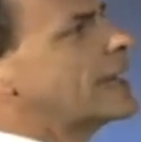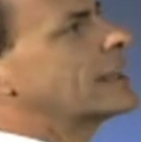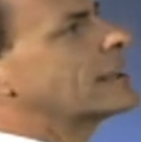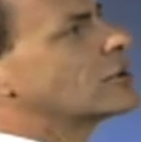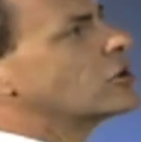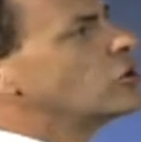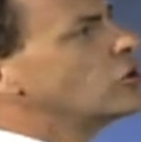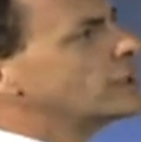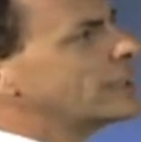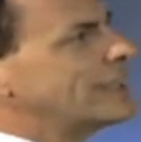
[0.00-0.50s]

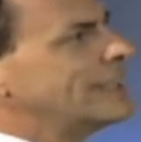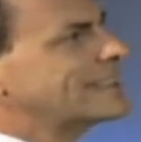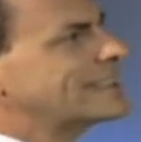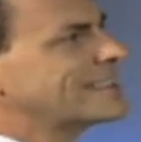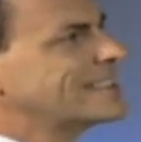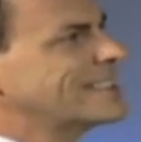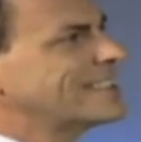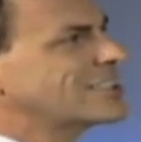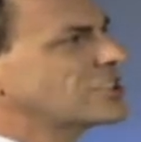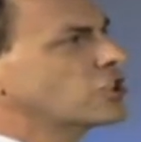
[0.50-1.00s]
look into
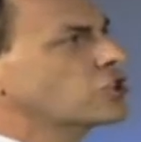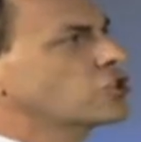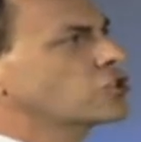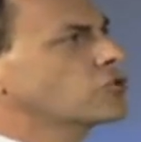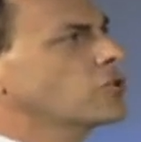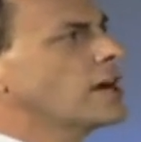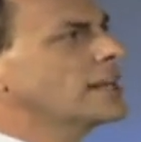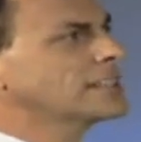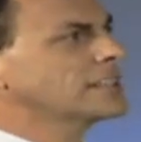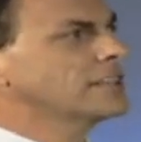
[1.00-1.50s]
this
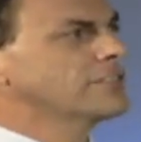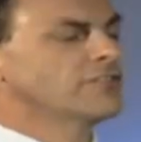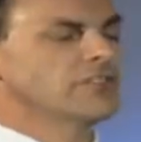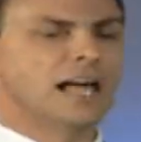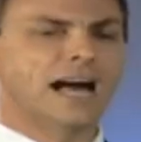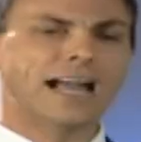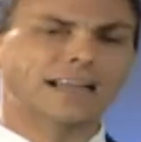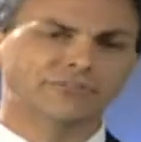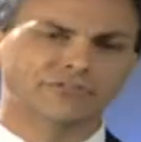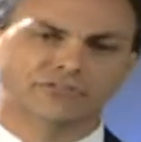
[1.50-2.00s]
destructive
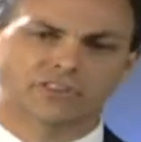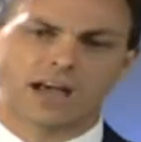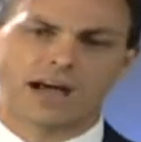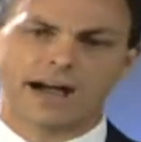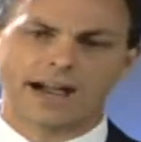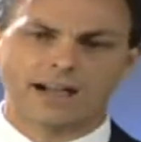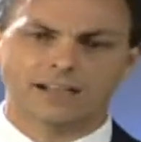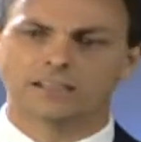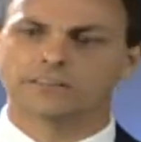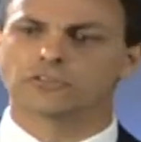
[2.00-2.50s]

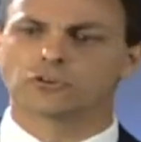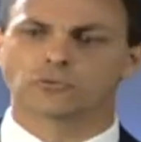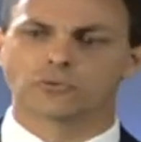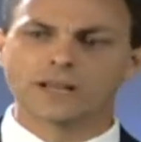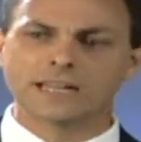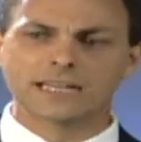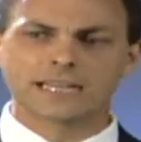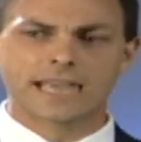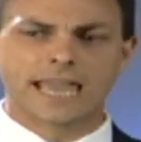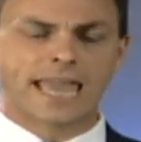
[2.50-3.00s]
lifestyle of the
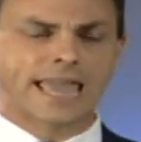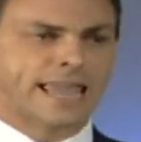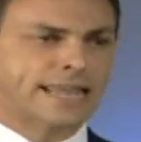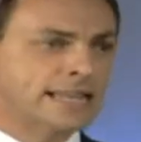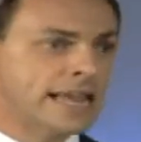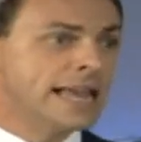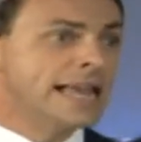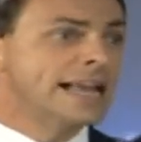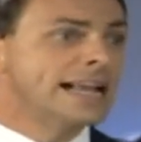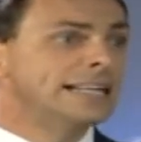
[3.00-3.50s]
renegade
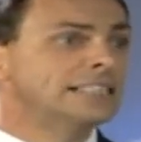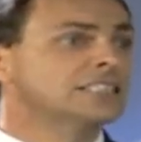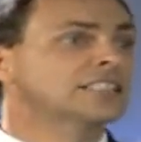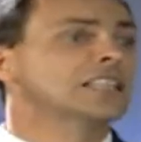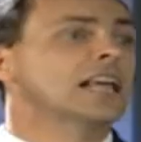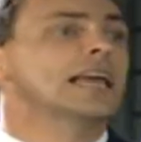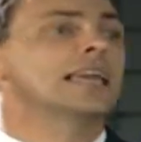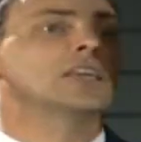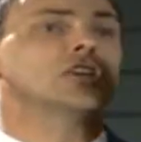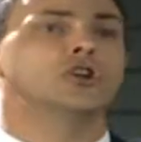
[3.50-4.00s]
and
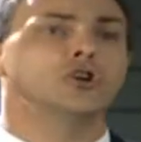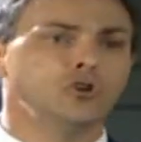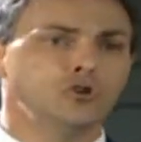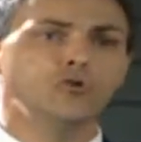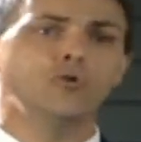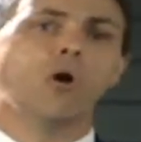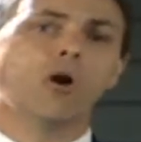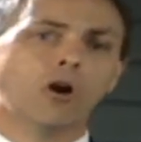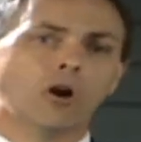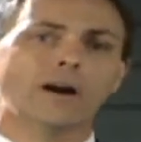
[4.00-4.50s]
say, you
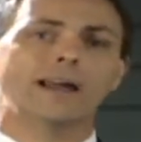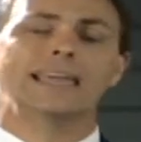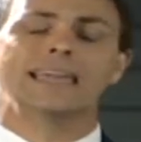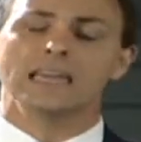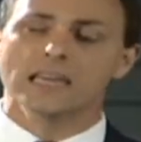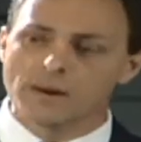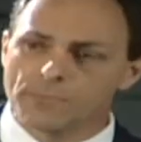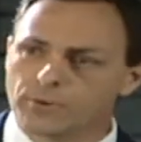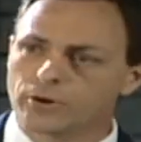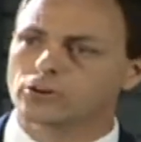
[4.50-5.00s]
are a
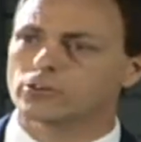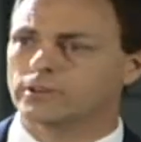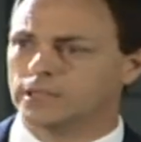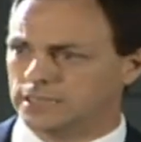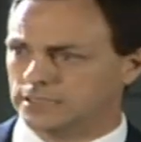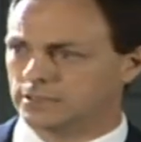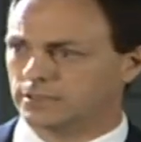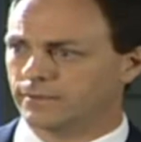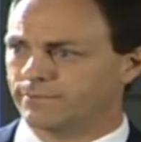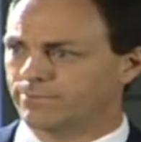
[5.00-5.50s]

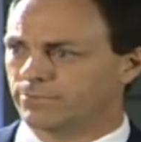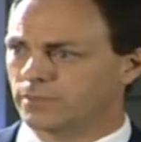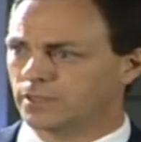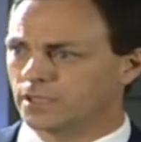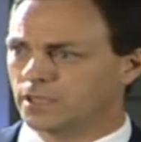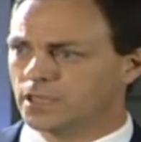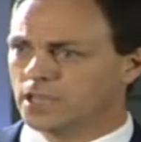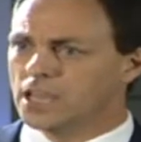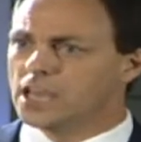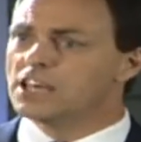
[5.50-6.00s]
hypocrite.
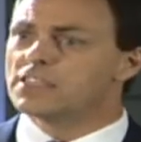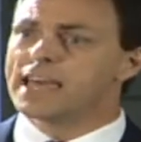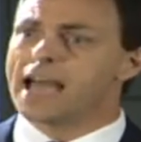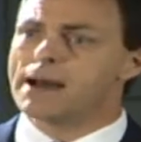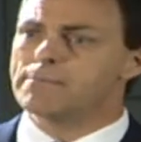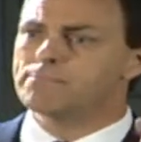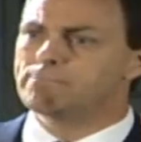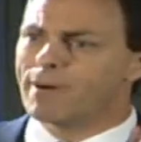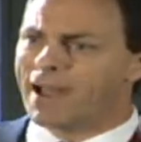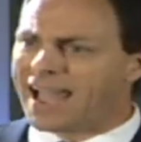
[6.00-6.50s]

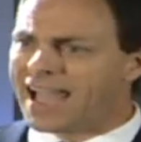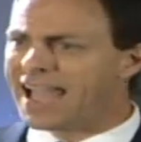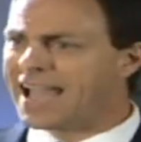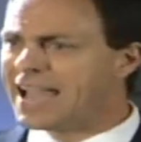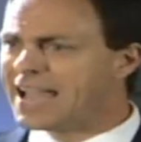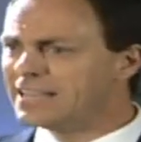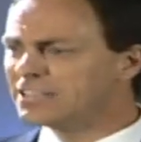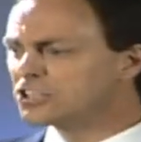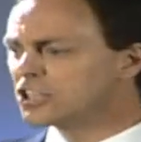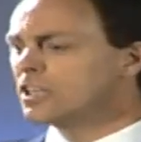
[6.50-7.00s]
That
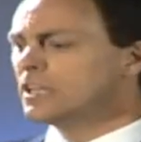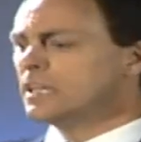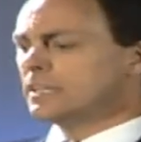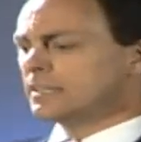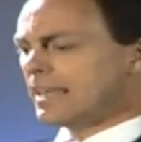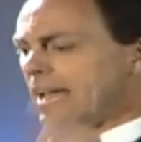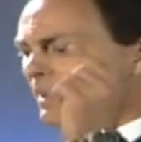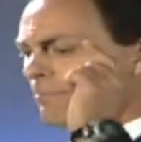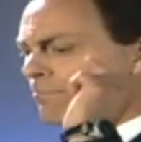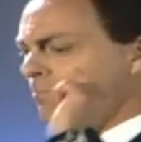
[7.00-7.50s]
badge,
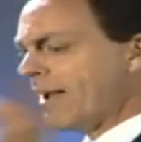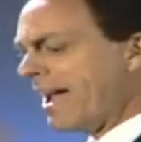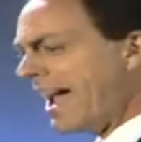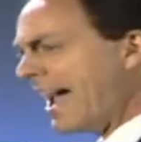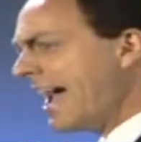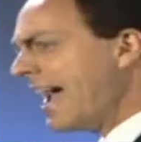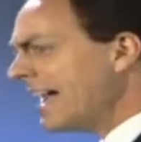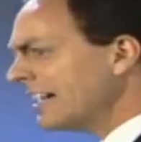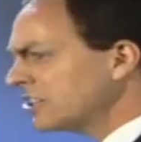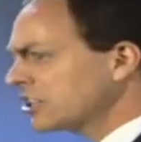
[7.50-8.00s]
that
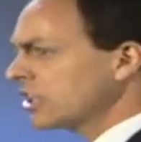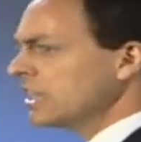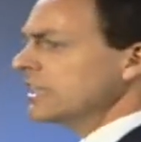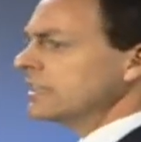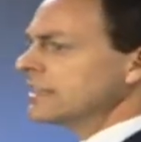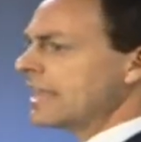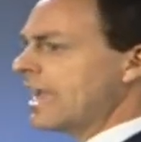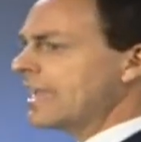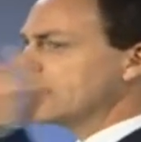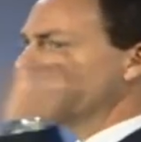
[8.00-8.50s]
patch,
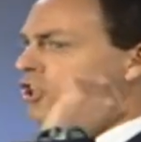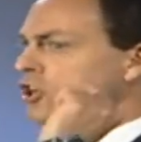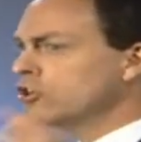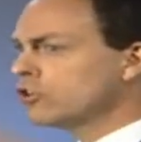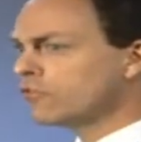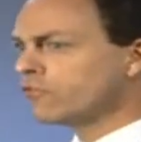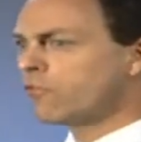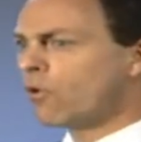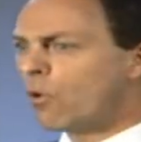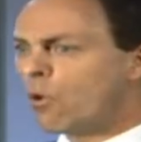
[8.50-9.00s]
that
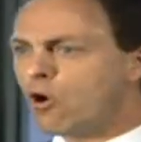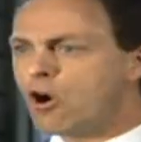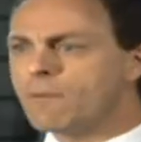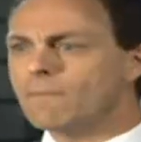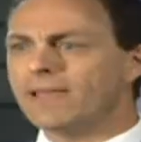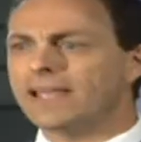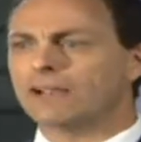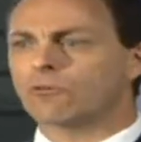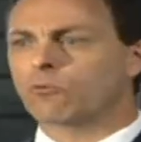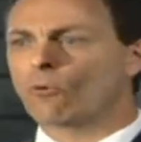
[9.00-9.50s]
uniform,
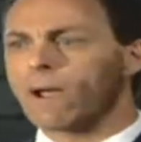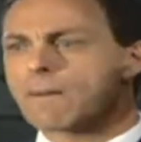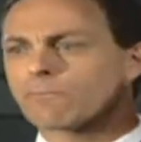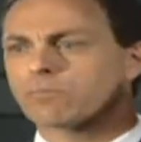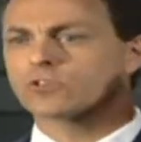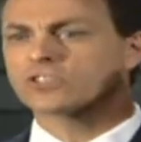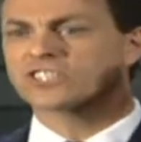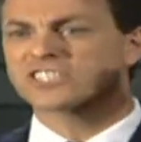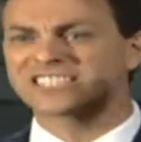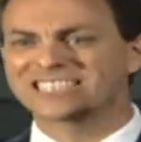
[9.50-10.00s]
it
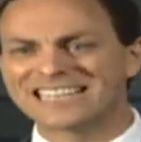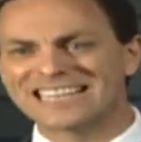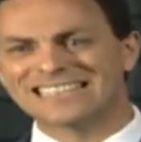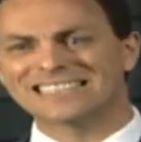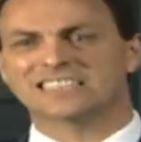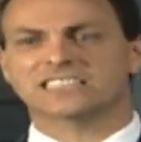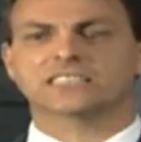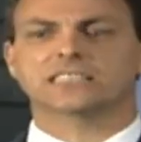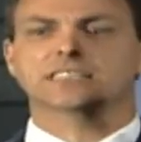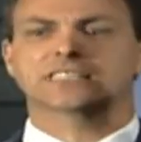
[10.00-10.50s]

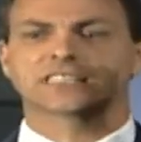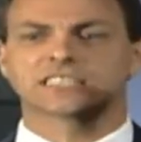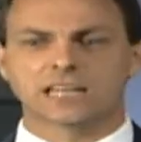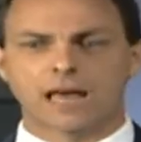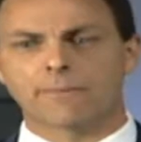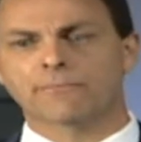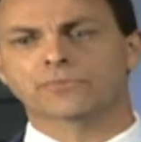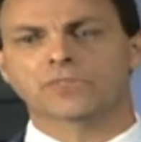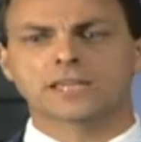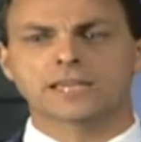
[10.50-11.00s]
represents
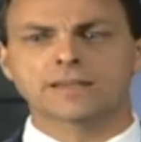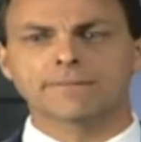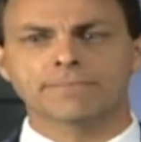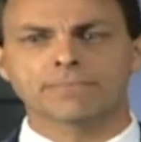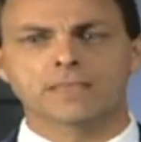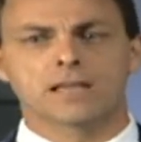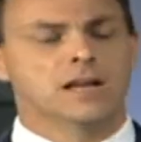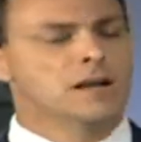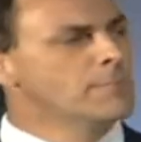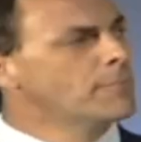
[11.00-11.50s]
something,
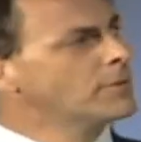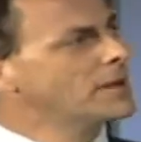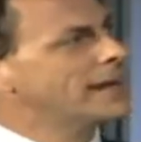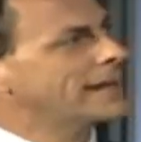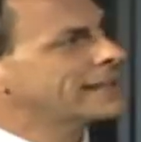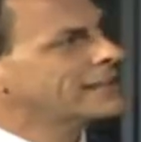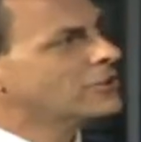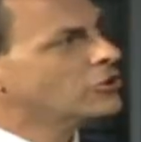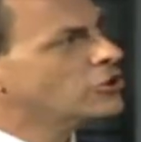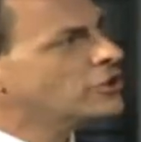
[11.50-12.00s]
but I
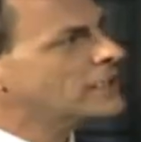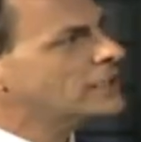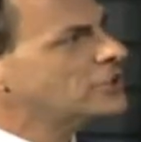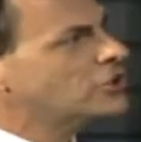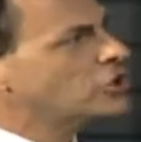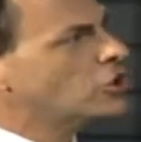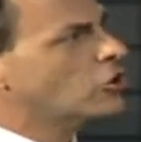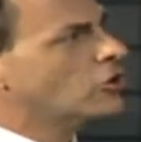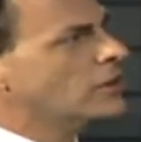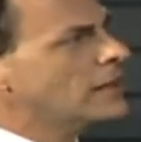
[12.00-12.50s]
can look into
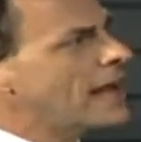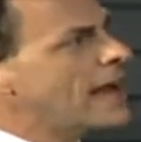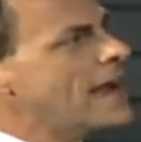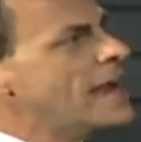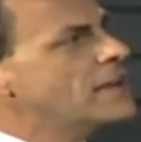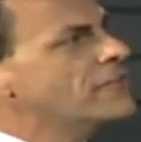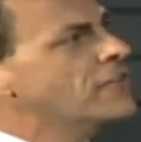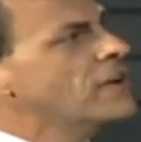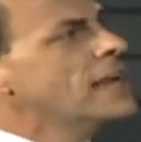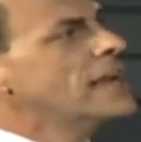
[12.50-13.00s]
your
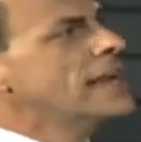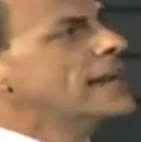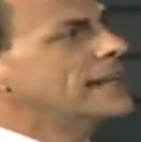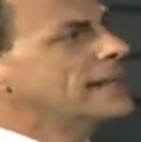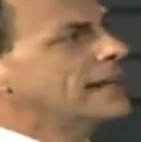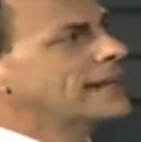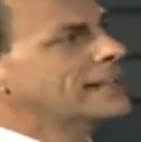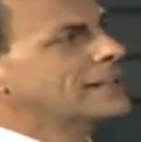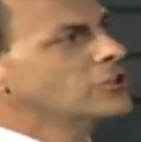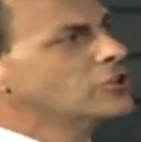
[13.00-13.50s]
life, and I
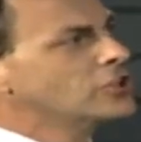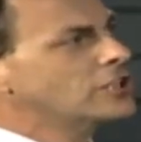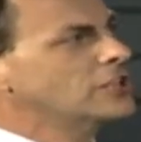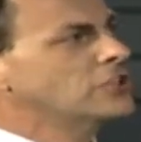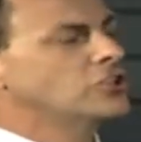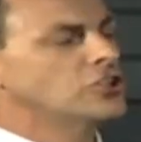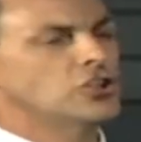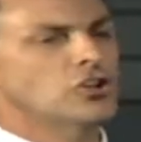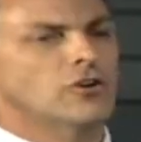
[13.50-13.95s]
can look into your